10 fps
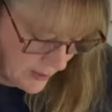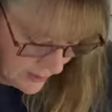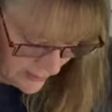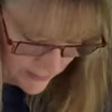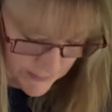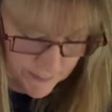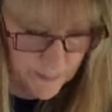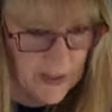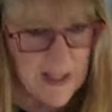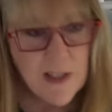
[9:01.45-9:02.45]

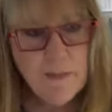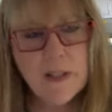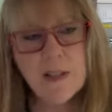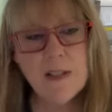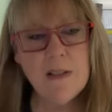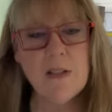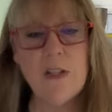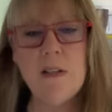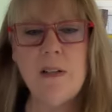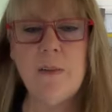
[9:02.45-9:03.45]
Um, actually, Misty,
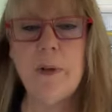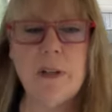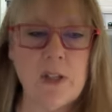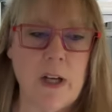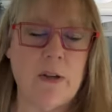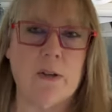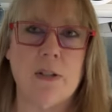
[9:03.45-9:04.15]
she's not a big shedder.